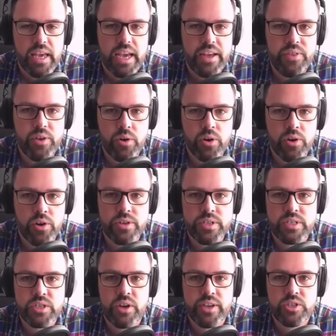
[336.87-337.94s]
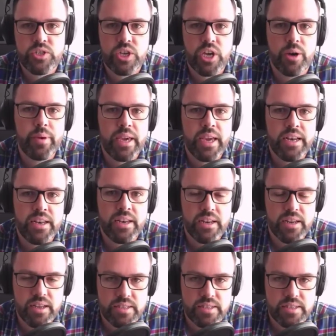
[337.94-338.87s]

and the order is going to come in